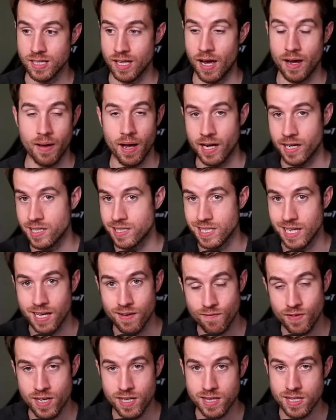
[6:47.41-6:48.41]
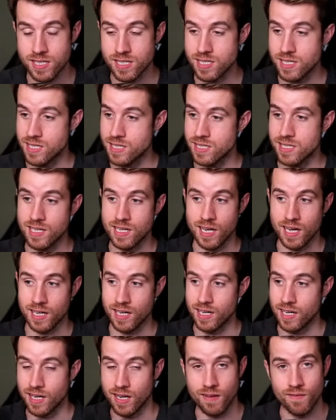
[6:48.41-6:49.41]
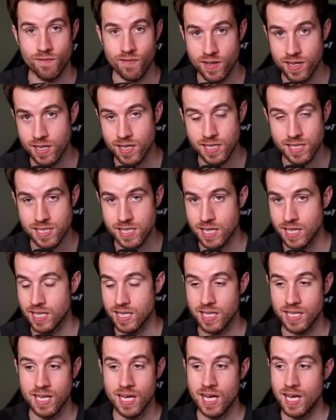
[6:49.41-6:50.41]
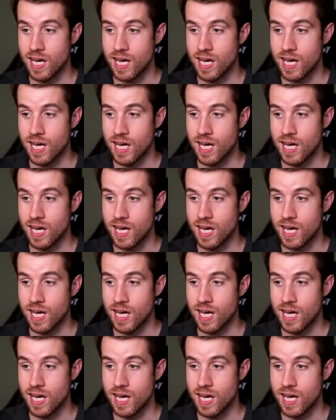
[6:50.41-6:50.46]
I got to Infinite this season. I got an Infinity ticket.